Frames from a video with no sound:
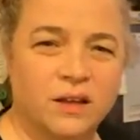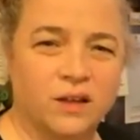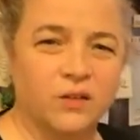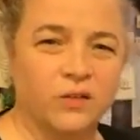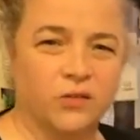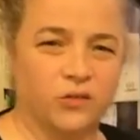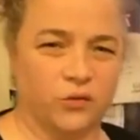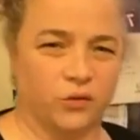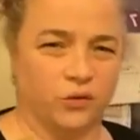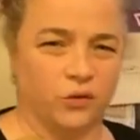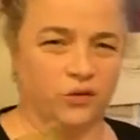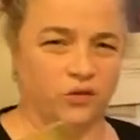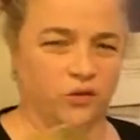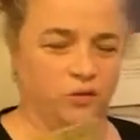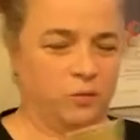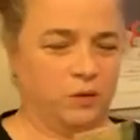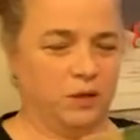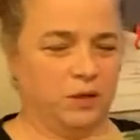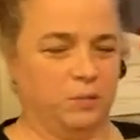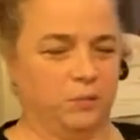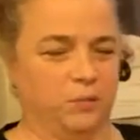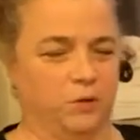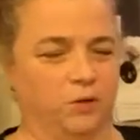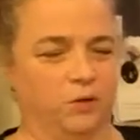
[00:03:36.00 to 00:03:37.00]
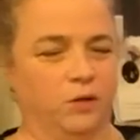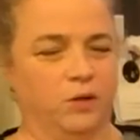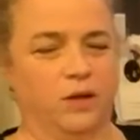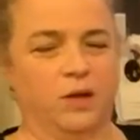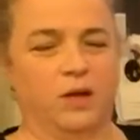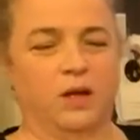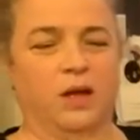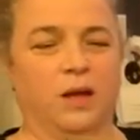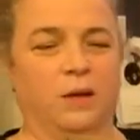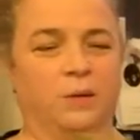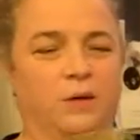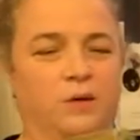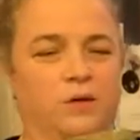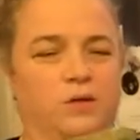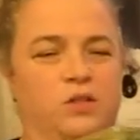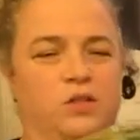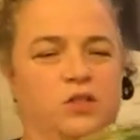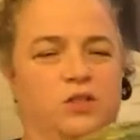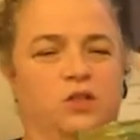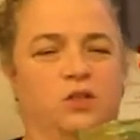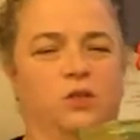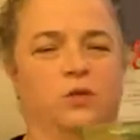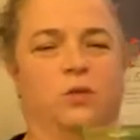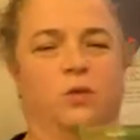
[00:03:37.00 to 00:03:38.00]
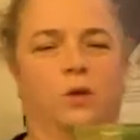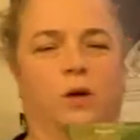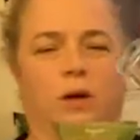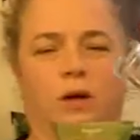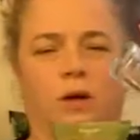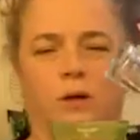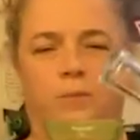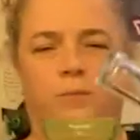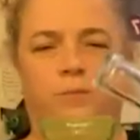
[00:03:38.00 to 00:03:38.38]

all sorts of people. I'm going to do